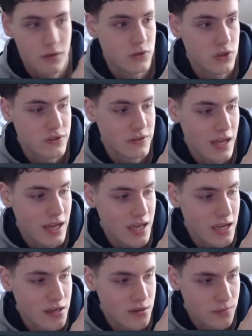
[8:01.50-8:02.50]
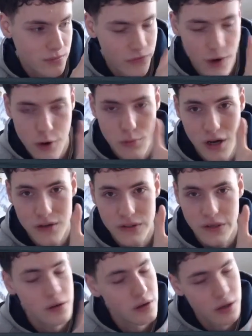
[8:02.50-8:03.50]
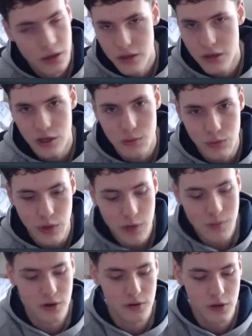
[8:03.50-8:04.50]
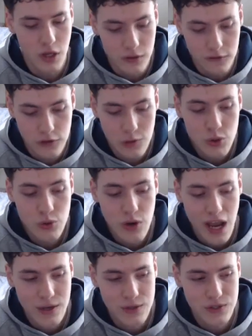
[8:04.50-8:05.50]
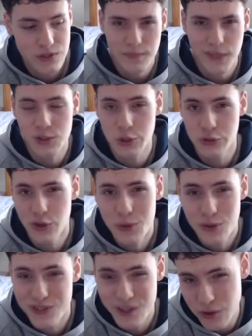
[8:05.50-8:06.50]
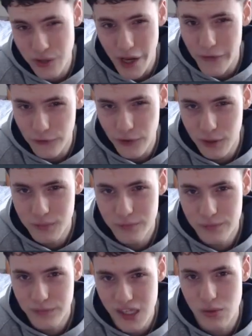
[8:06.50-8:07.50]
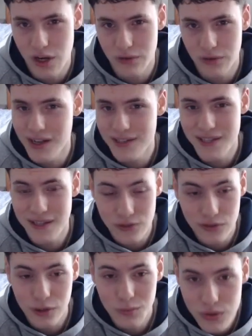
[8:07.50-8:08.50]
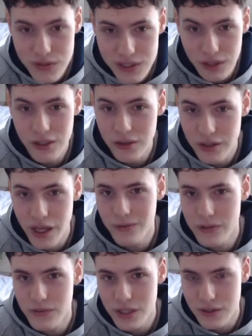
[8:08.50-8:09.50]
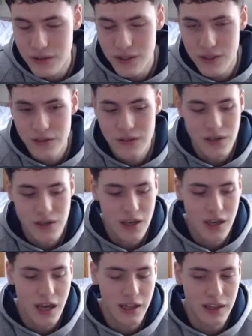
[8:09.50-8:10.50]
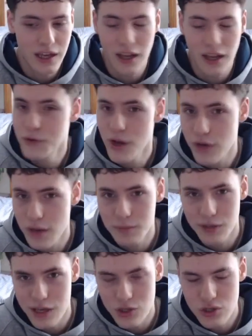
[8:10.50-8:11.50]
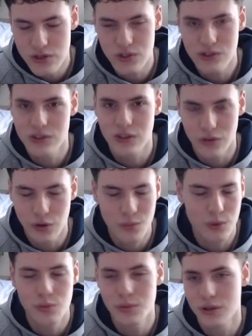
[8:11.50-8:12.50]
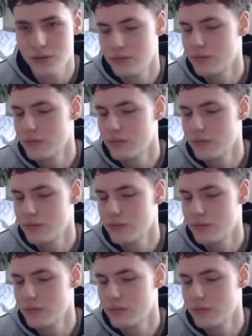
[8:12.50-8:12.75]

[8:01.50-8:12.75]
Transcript: of just a file browser, you're going to be way better. The terminal has, the terminal is literally everything. That's what I realized that the terminal is literally everything in Linux and that every other application is just a terminal, but